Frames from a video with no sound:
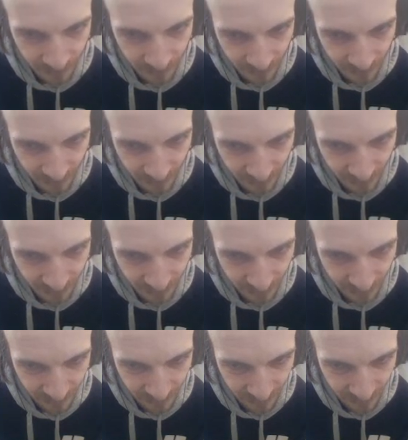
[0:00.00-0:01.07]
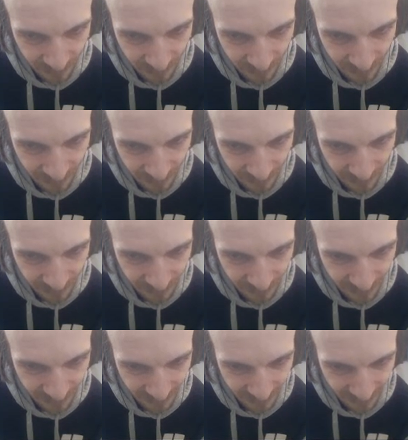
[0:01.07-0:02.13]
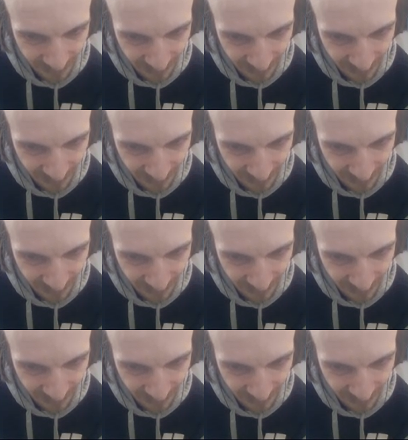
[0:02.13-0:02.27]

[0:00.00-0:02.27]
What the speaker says: No one is speaking in this clip.